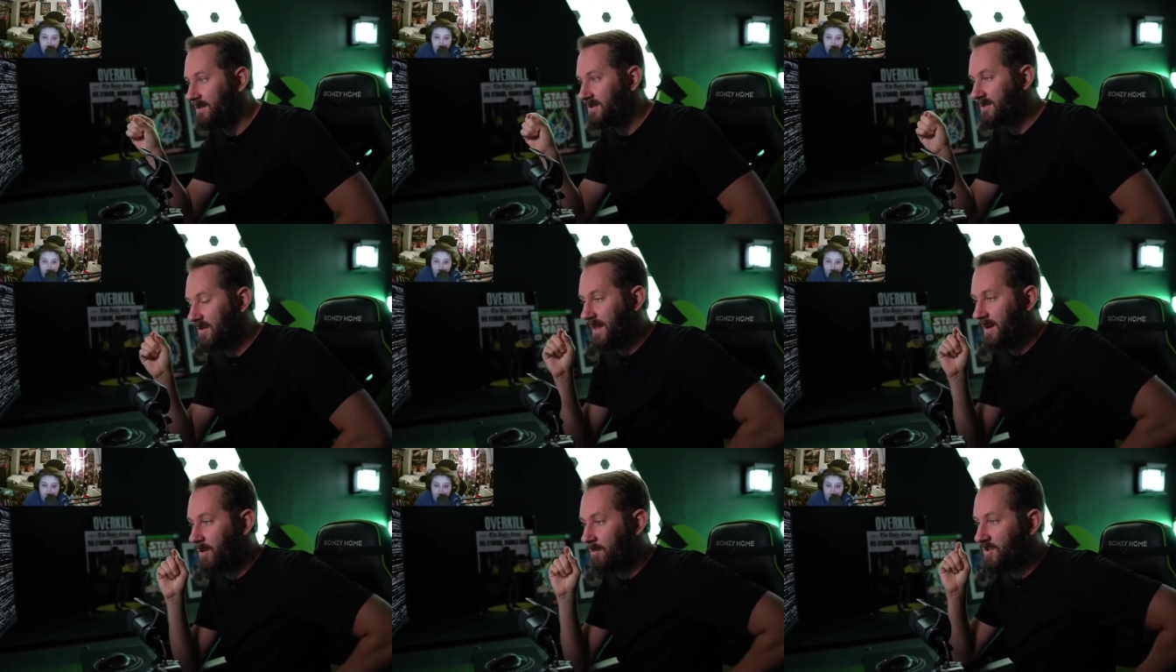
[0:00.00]

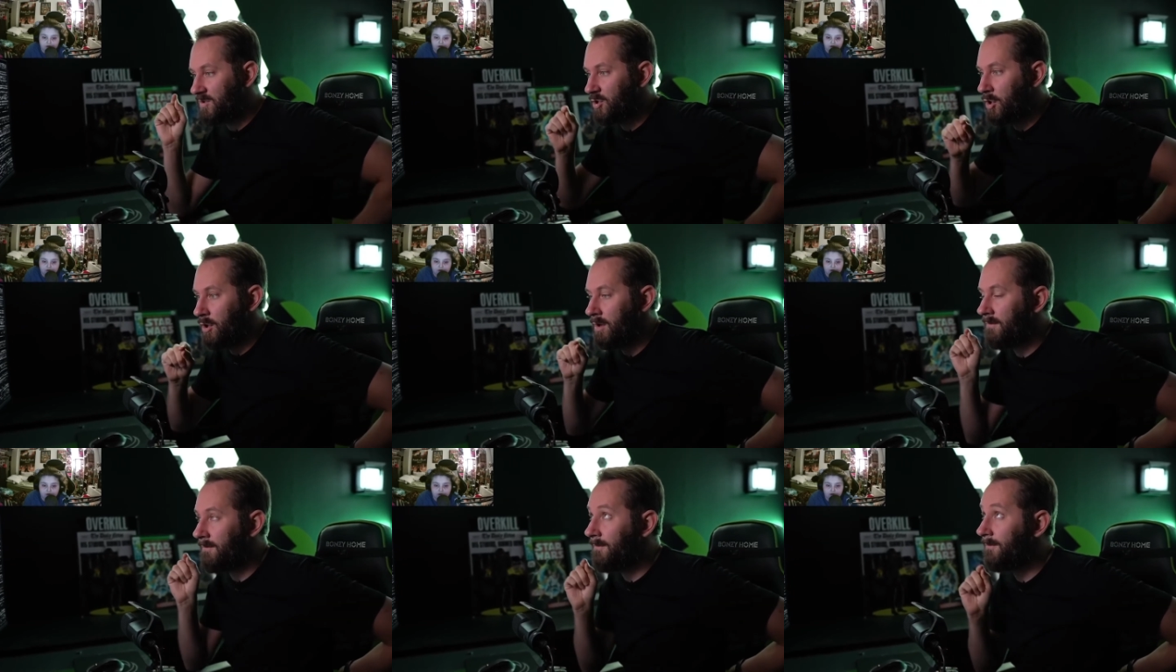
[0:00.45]
So that almost
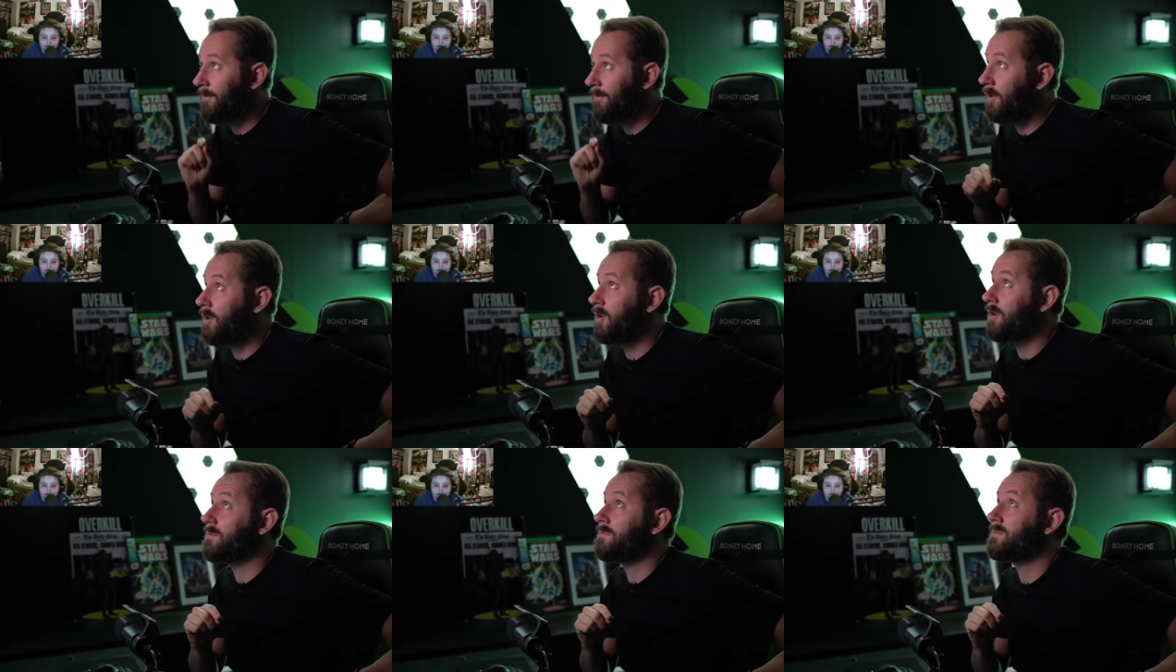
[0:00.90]

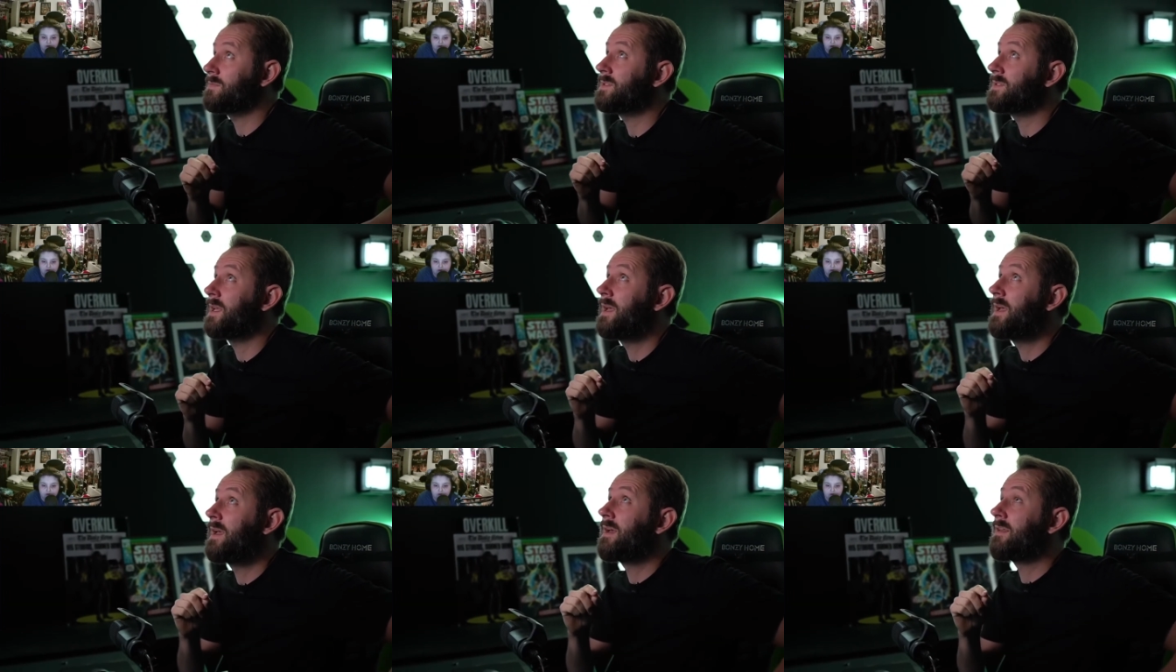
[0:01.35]

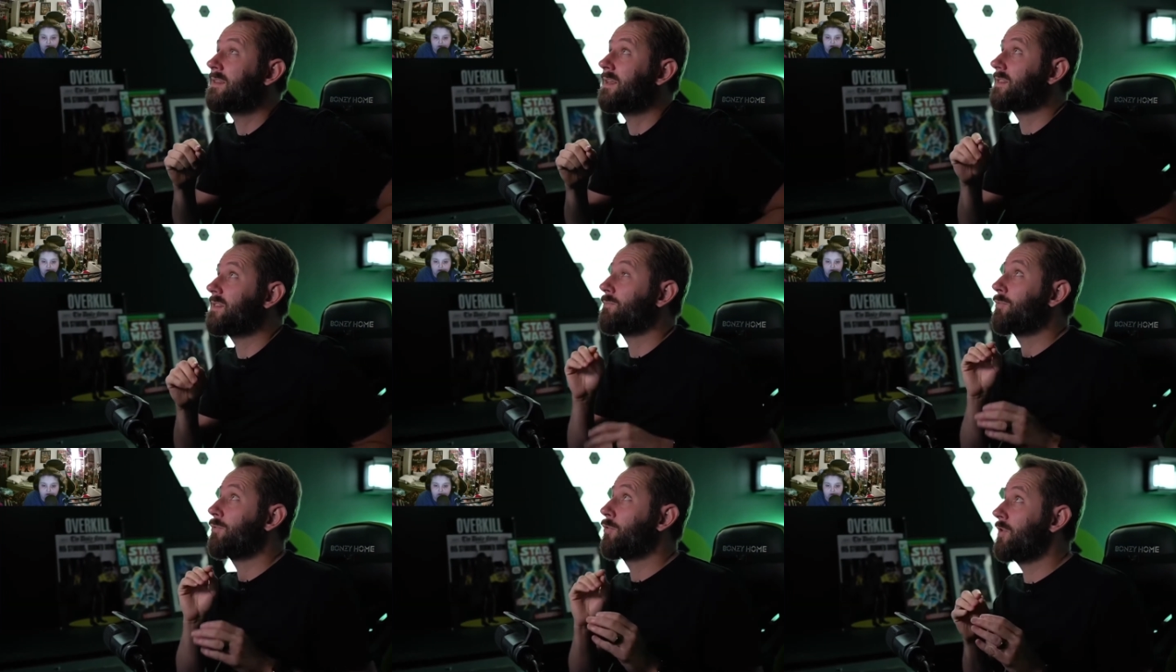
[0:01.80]
confirms that
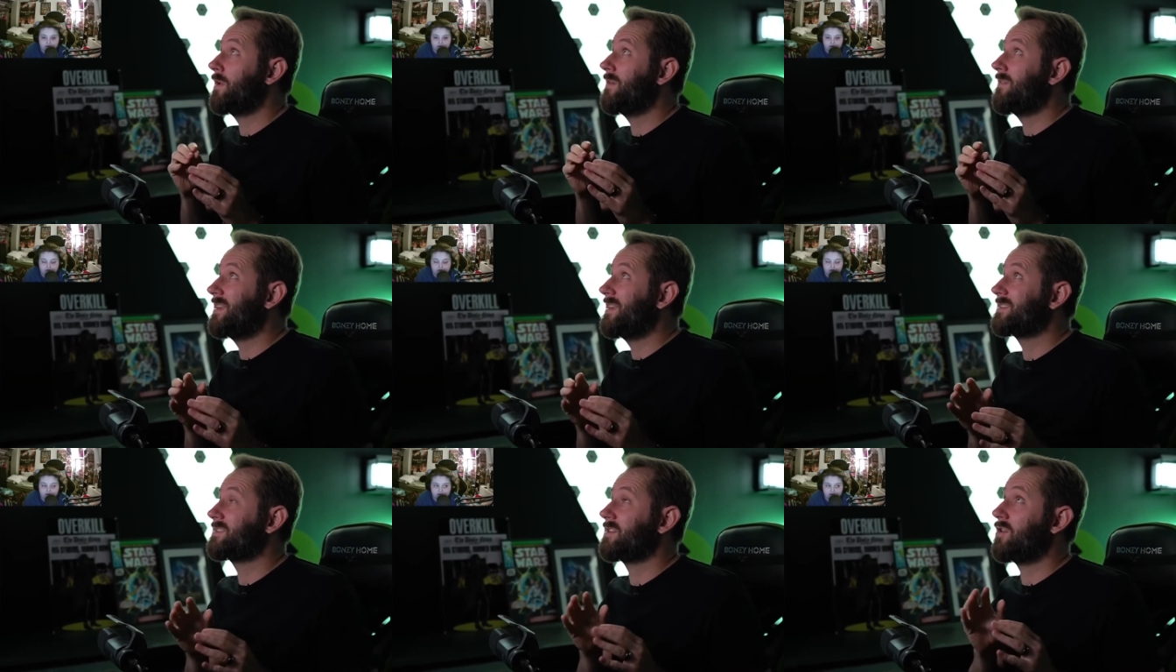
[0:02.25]
the
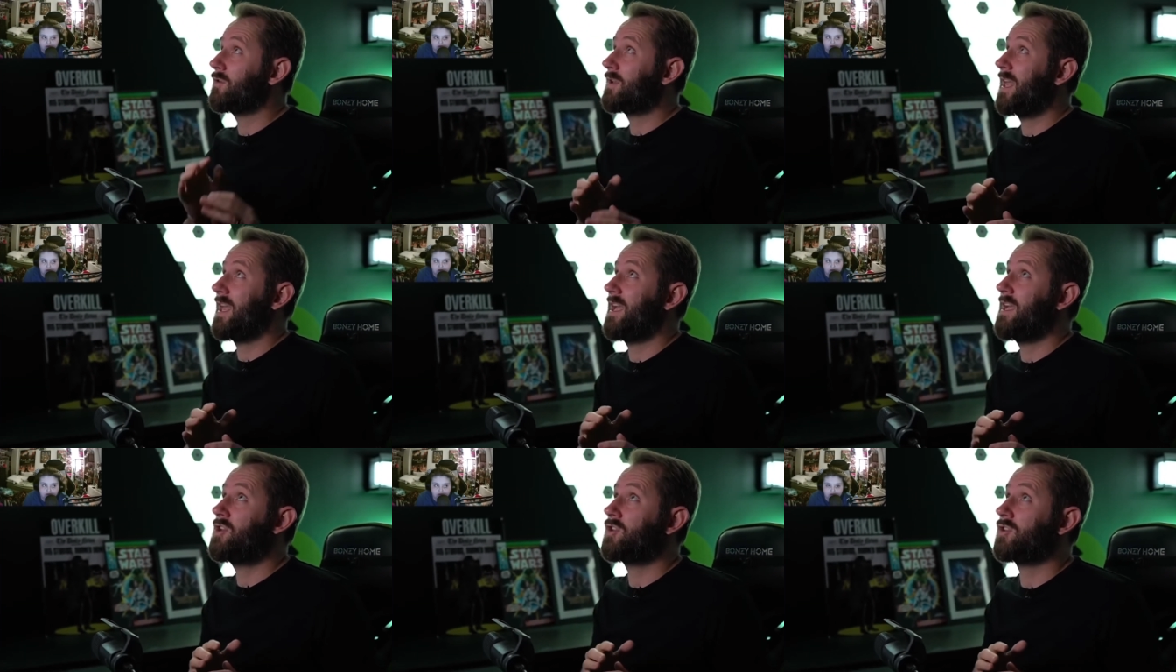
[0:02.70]
previous
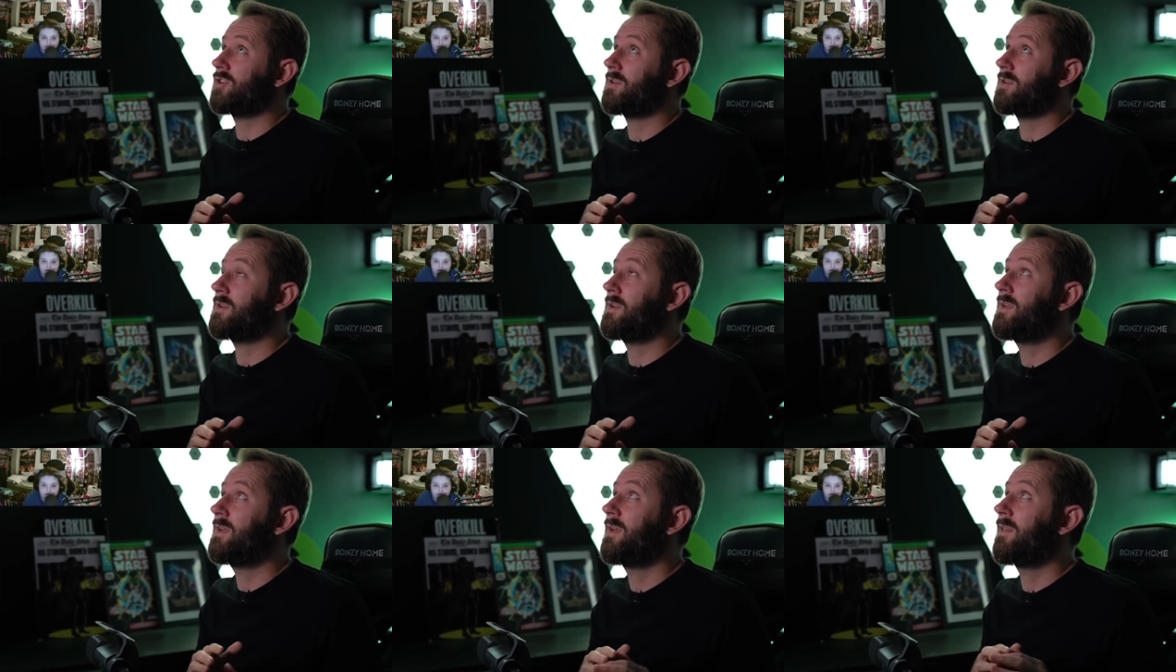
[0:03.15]

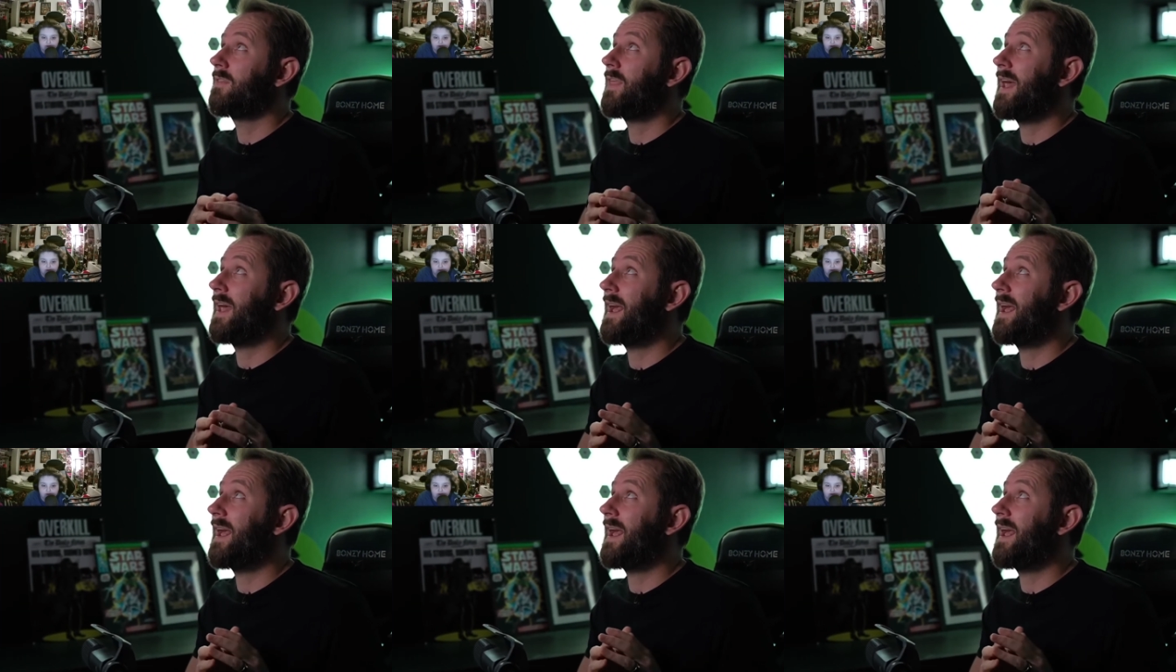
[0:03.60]
location that